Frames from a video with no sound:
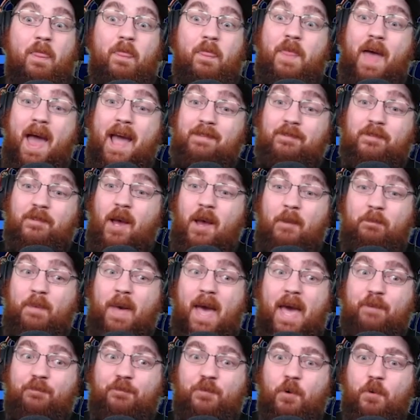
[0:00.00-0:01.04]
That's not
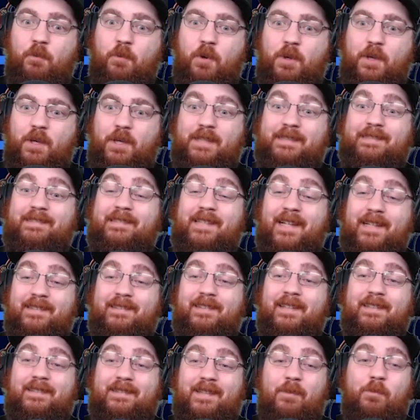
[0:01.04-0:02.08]
bad for a rookie.
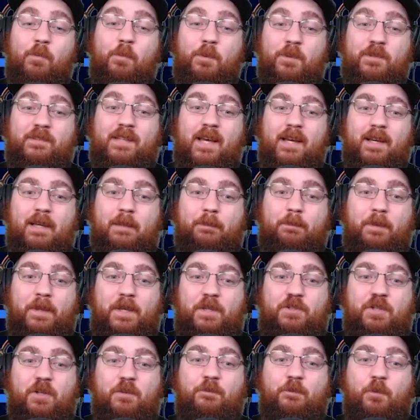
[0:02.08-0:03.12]
67%
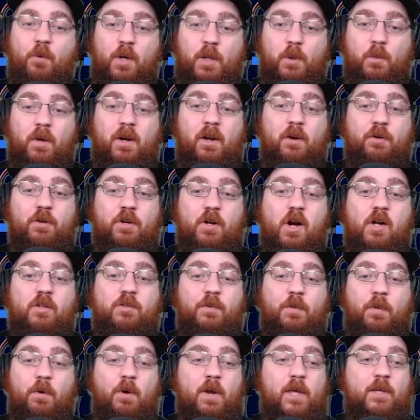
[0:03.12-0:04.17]
completion, 4,100 yards,
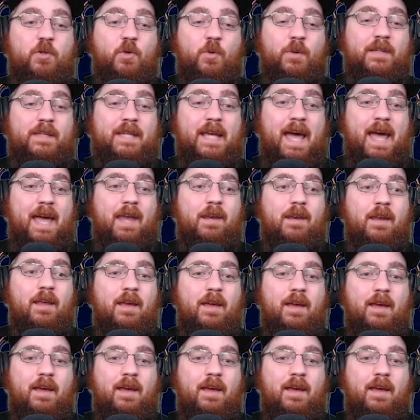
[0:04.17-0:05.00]
32 and 10.